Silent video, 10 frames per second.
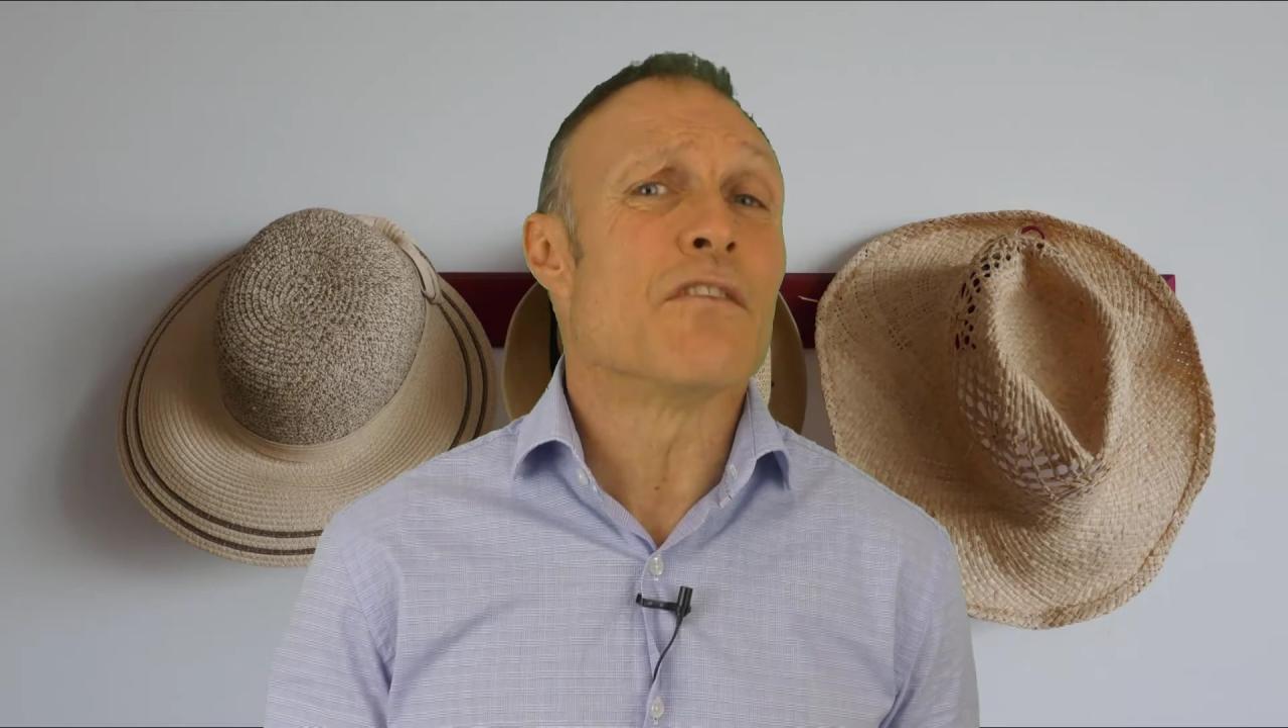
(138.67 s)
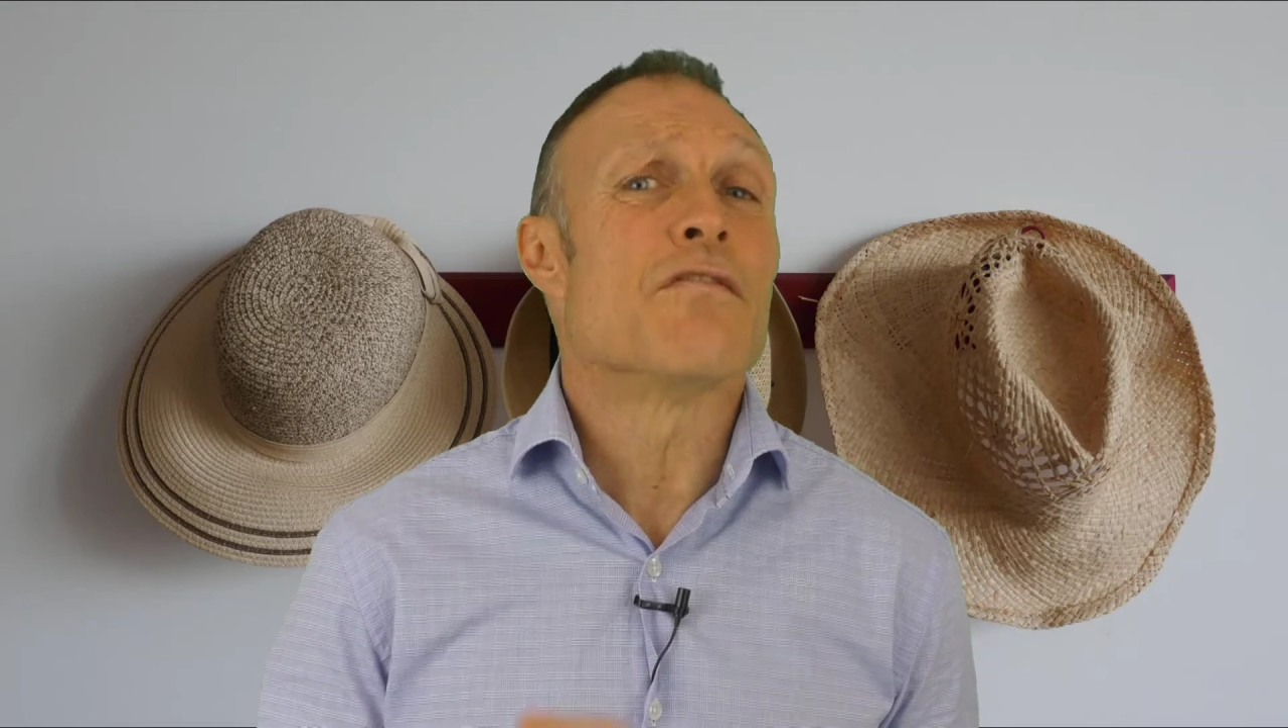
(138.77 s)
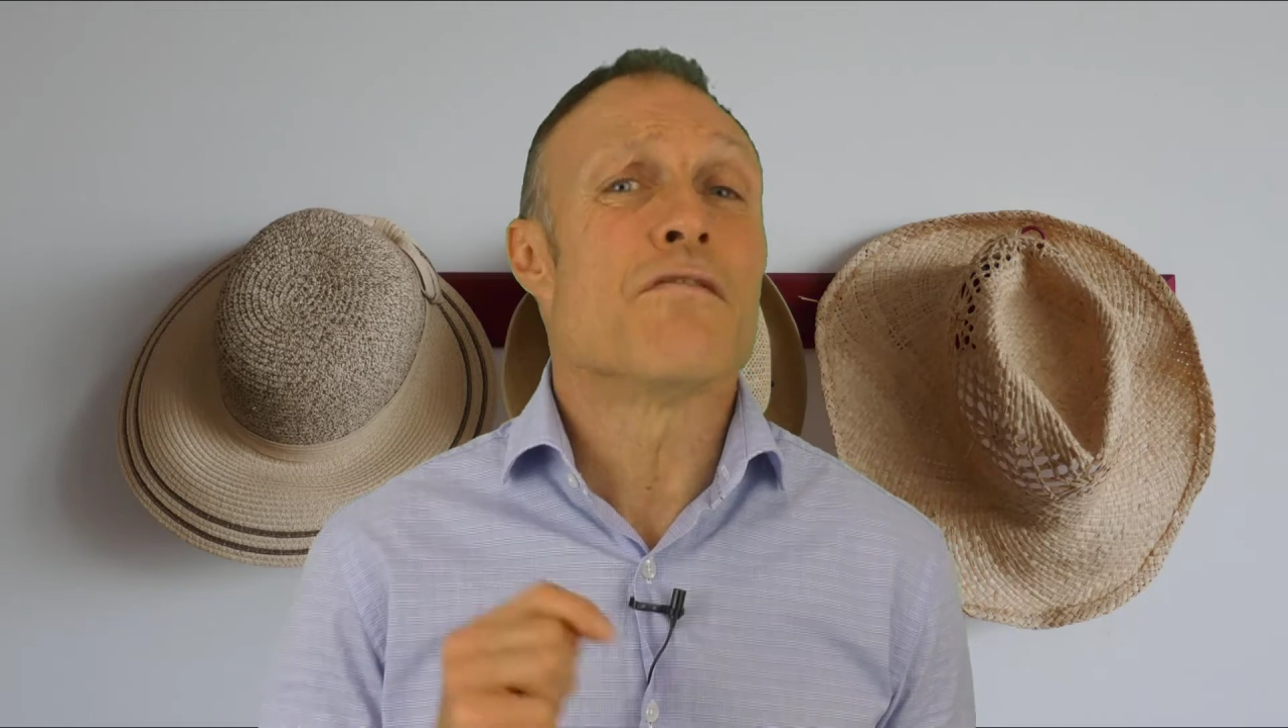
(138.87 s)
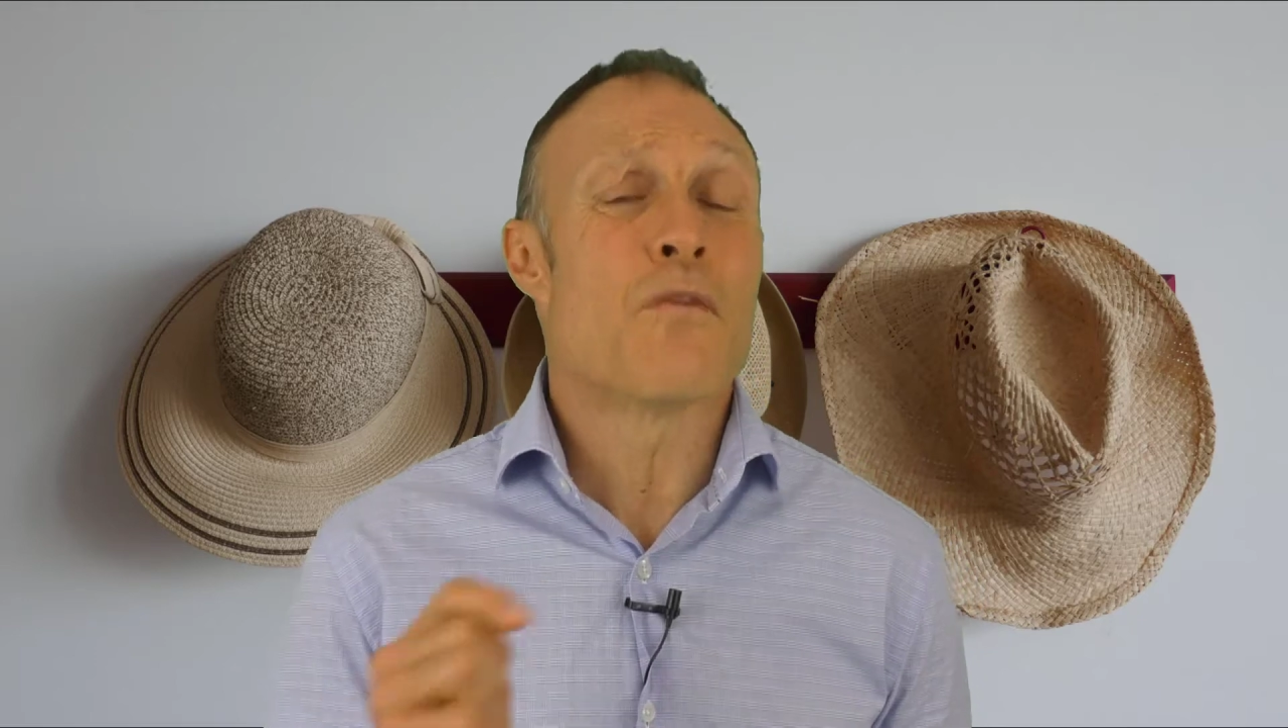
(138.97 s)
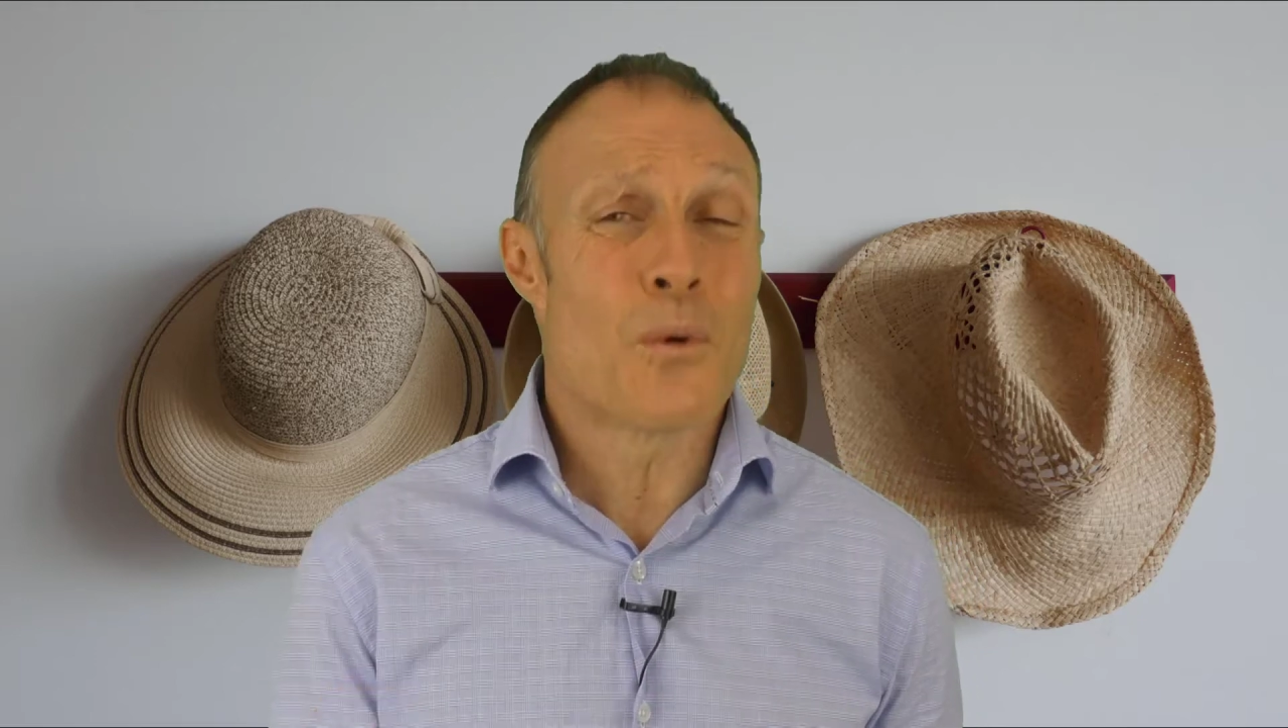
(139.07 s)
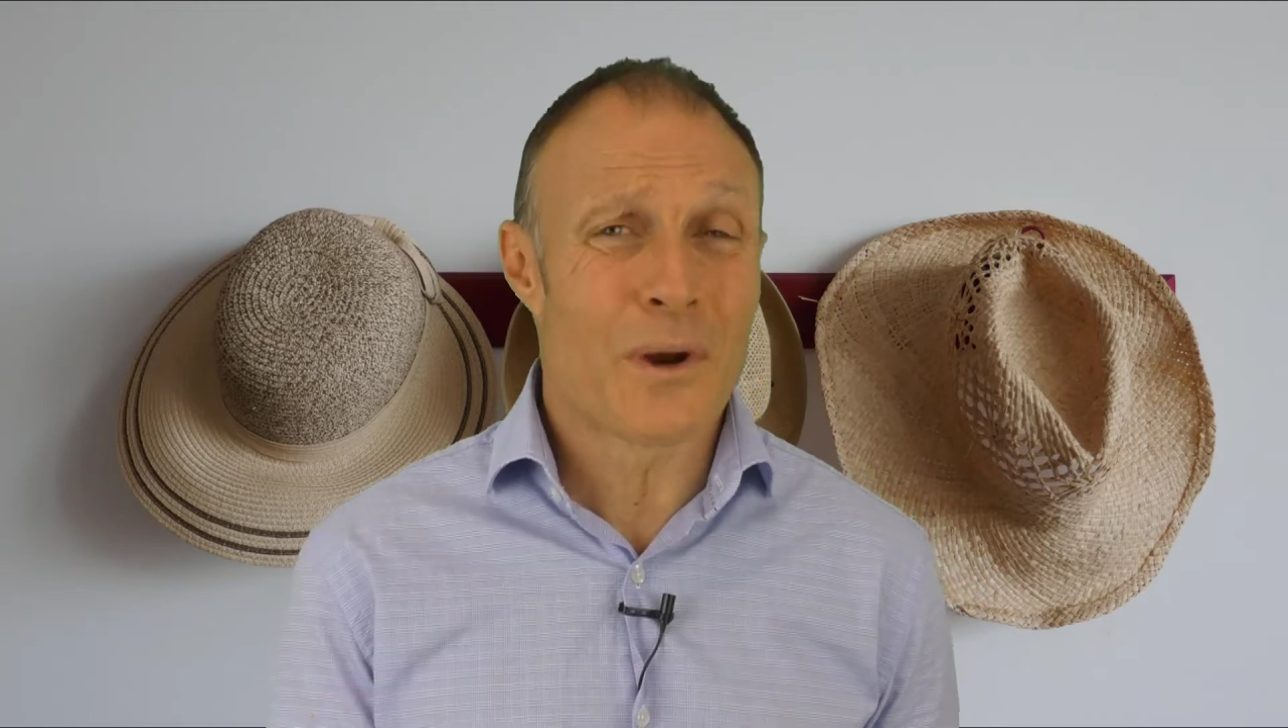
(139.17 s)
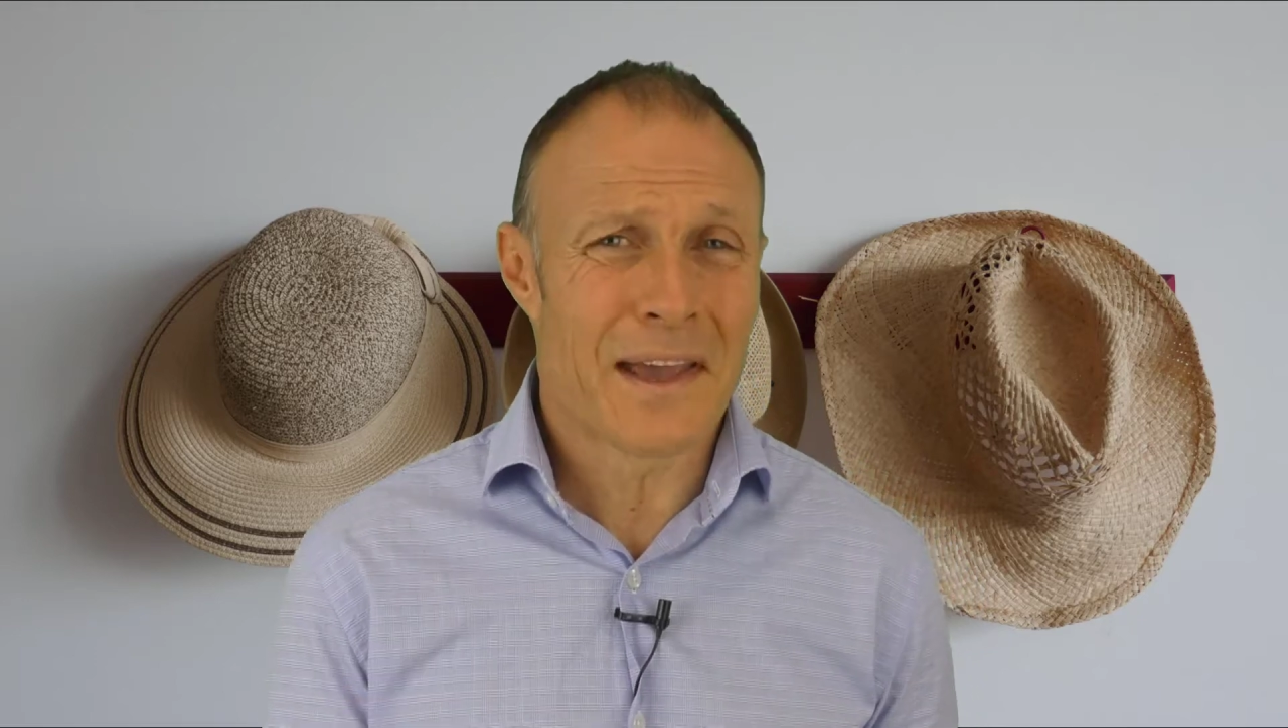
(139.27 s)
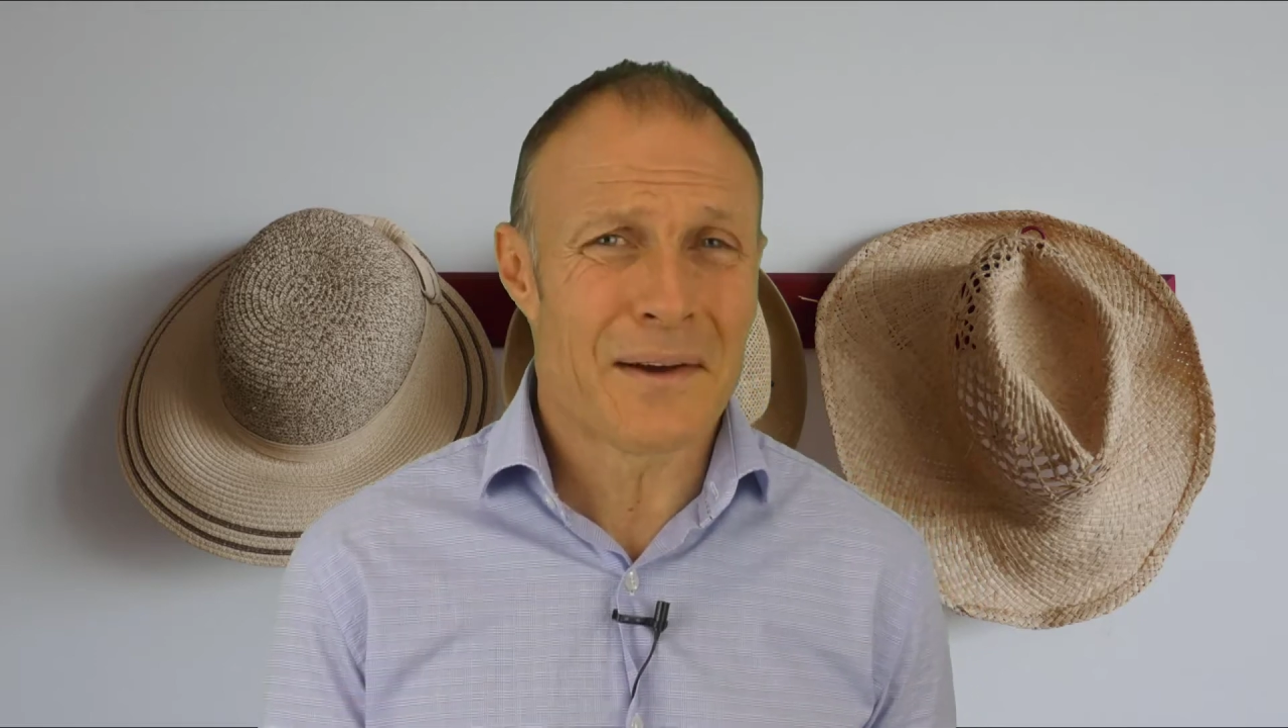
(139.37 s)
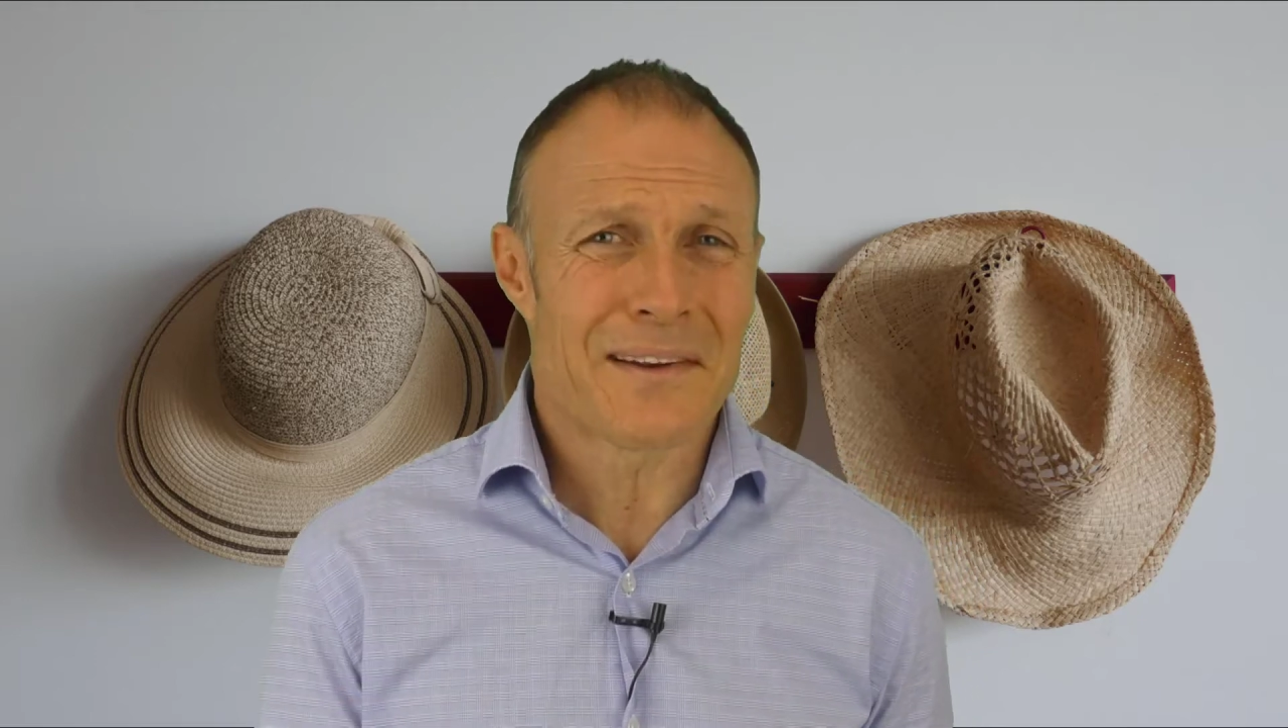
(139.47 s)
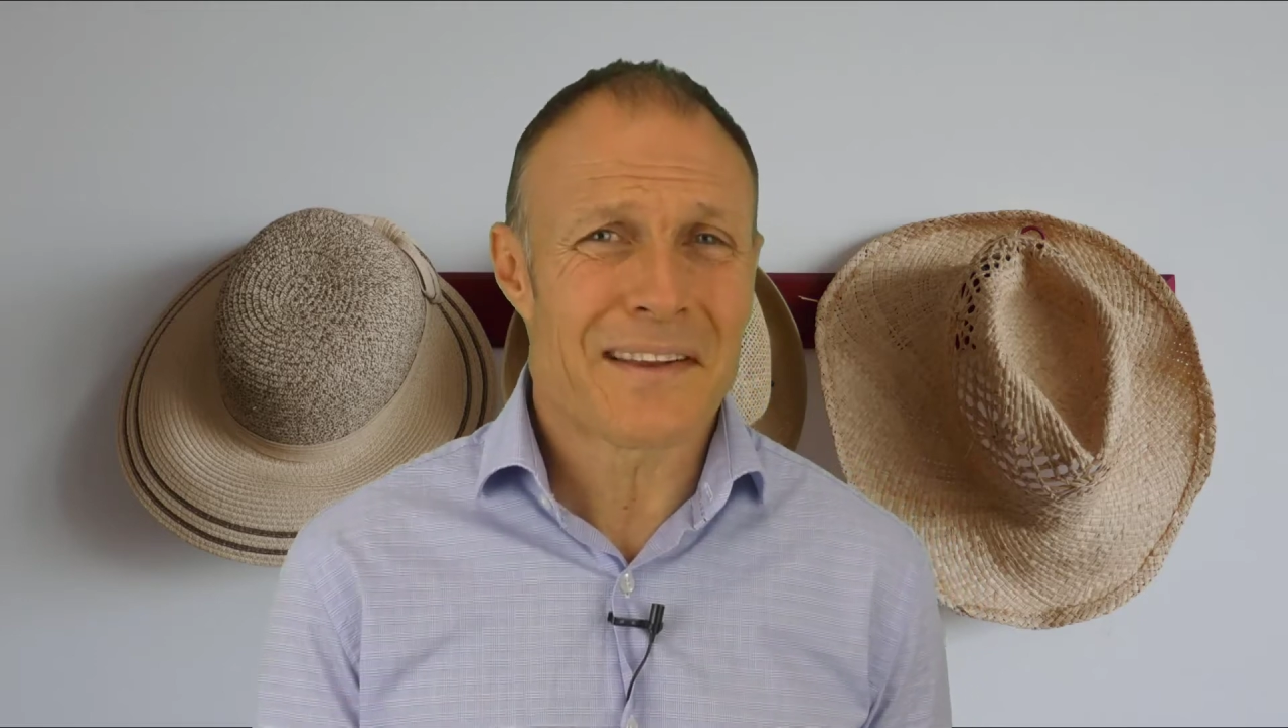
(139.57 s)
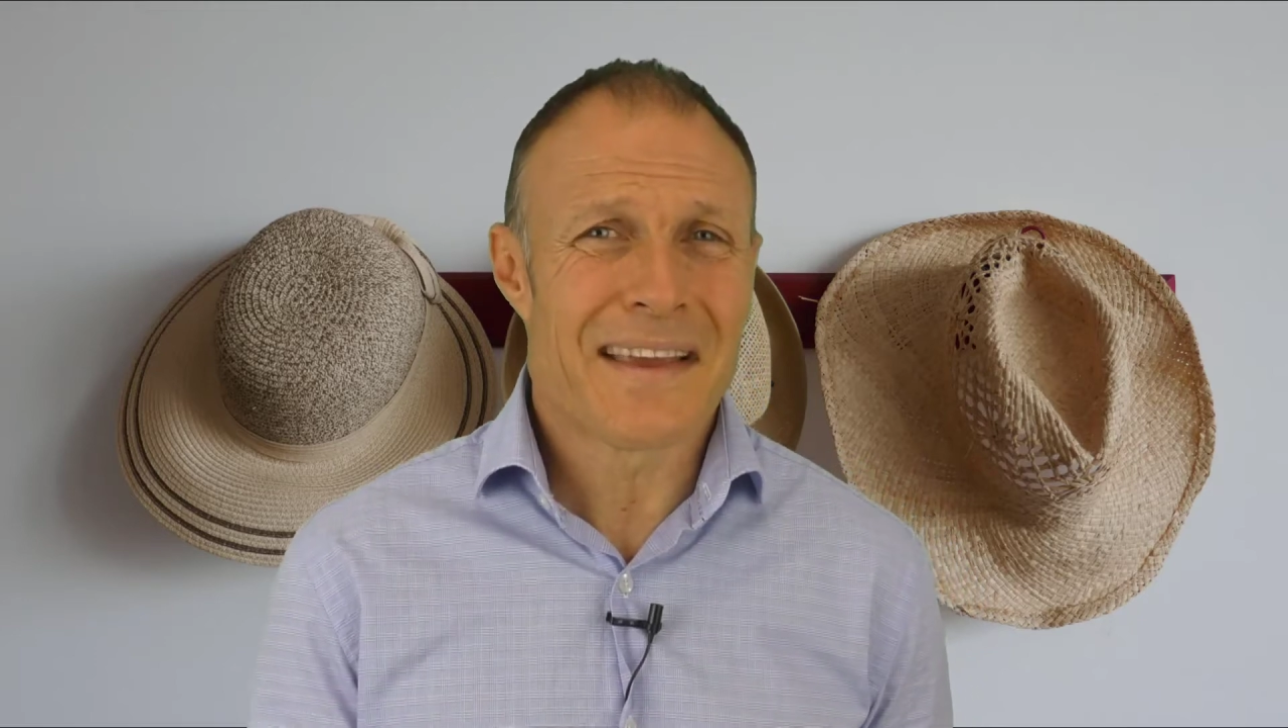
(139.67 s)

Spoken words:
fallout,